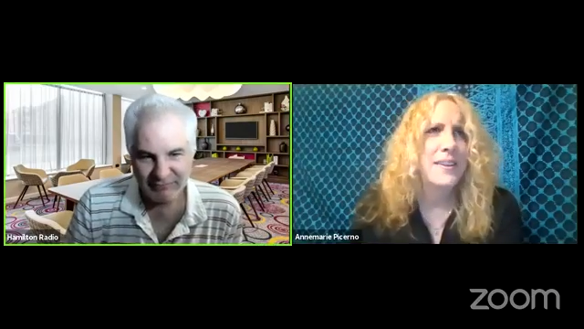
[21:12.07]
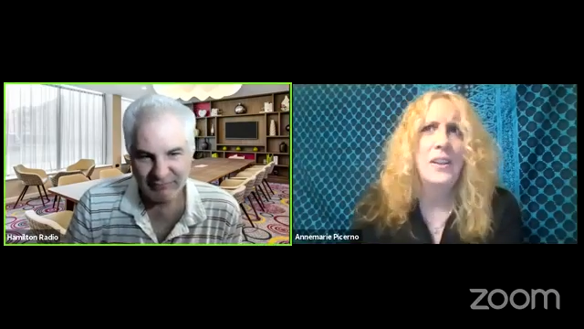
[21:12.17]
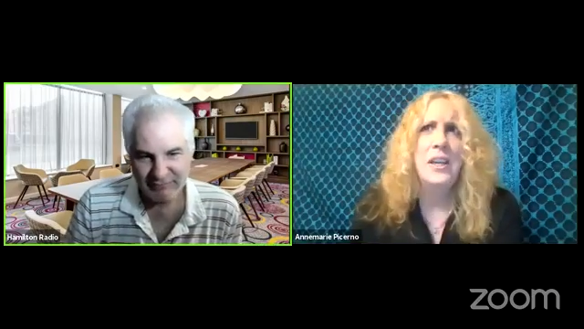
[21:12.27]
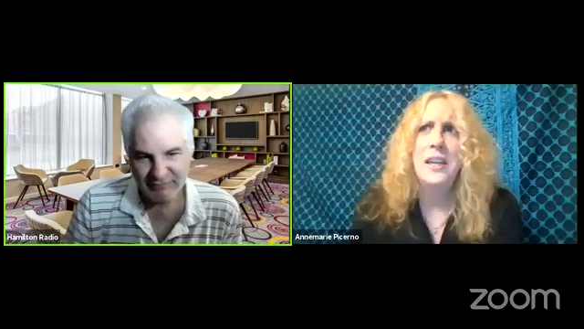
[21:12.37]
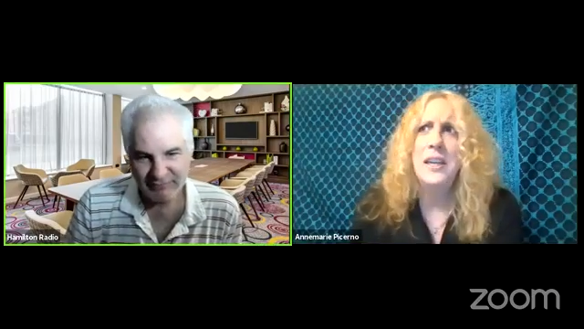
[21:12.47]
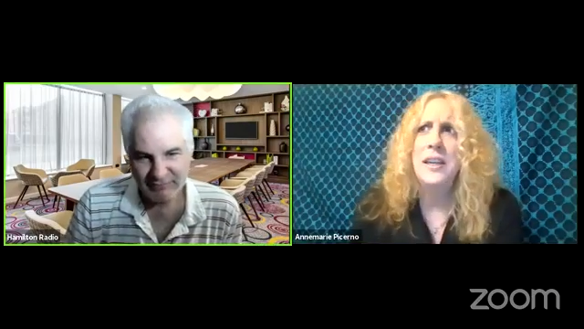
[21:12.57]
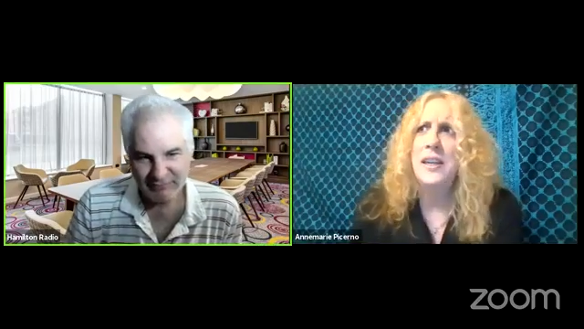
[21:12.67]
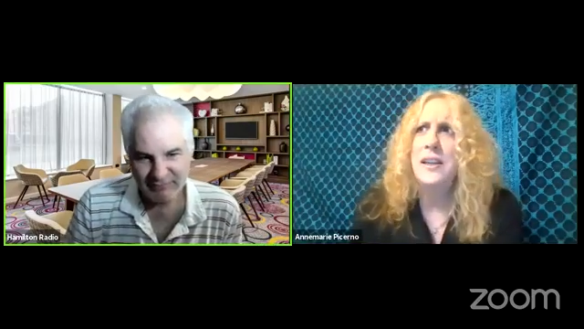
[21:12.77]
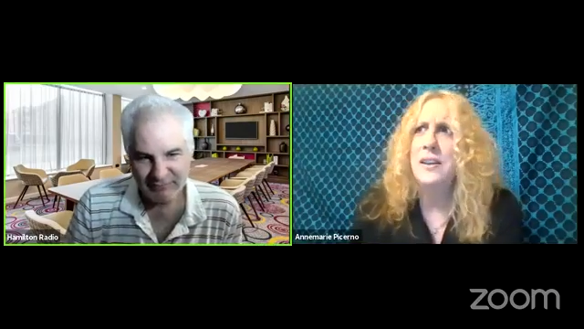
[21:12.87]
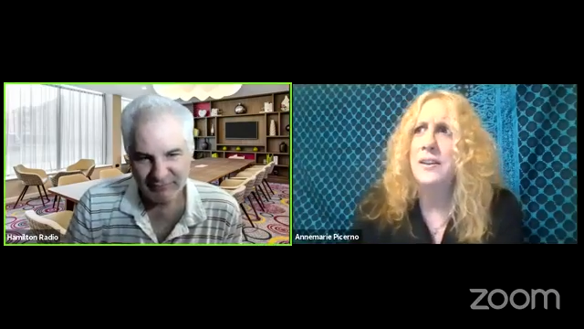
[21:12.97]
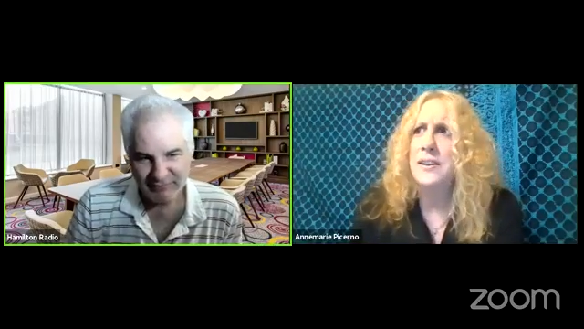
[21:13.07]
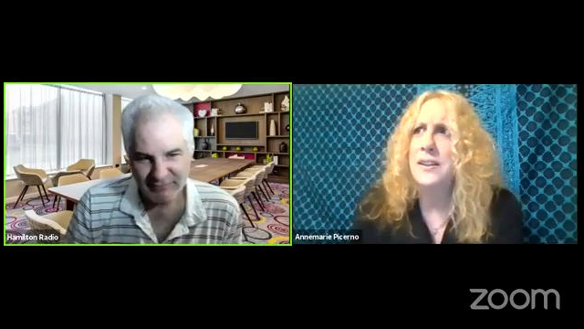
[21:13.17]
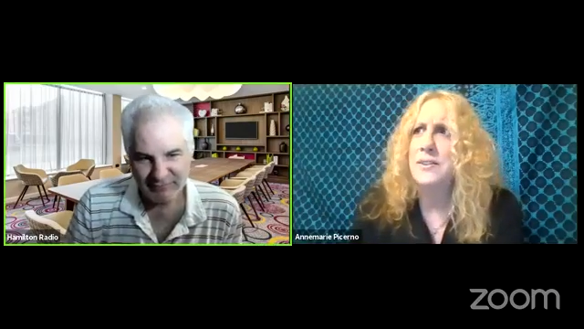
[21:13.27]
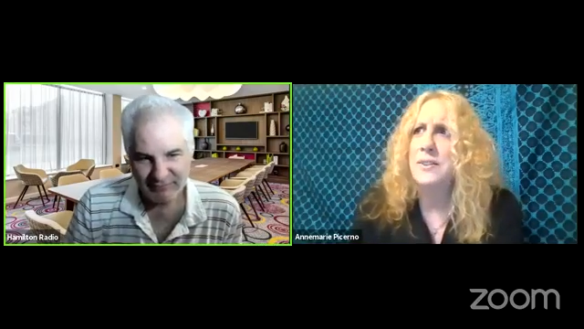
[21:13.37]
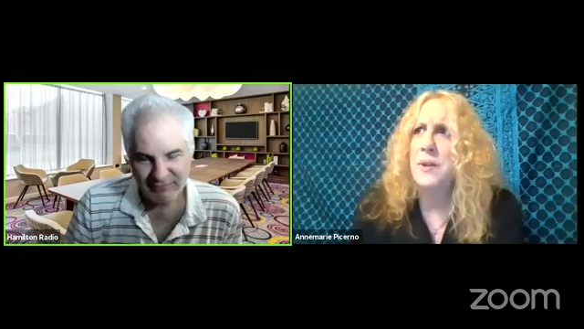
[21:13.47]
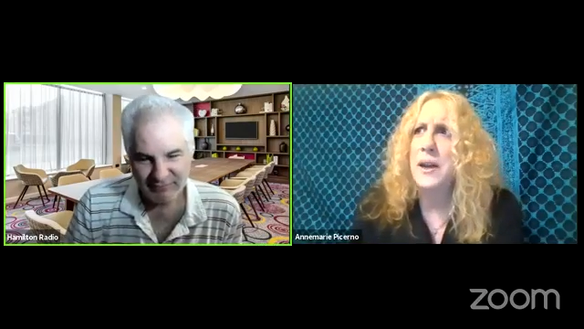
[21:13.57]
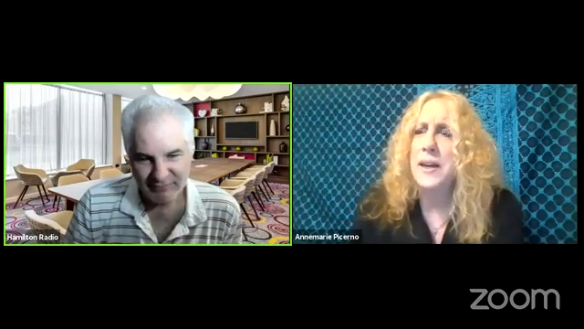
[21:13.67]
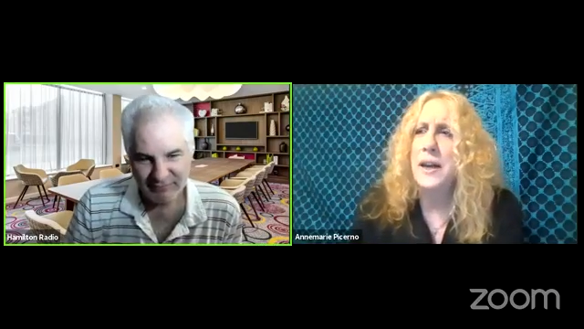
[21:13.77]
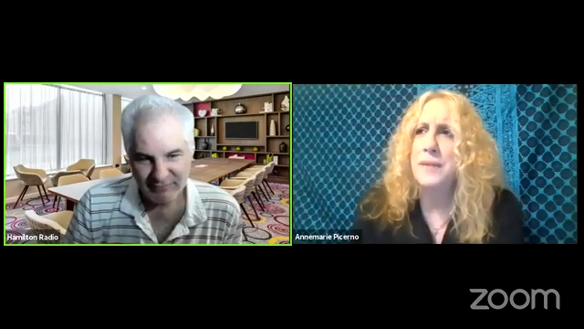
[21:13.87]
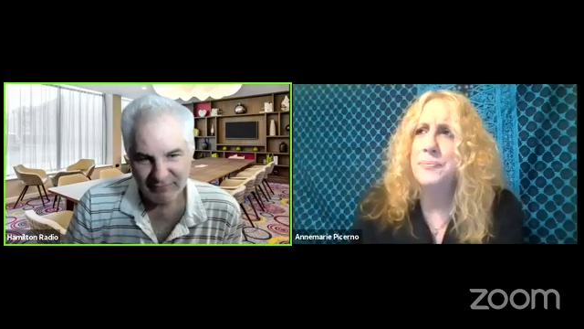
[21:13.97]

Speaker 1: cleaning and all that stuff, why not?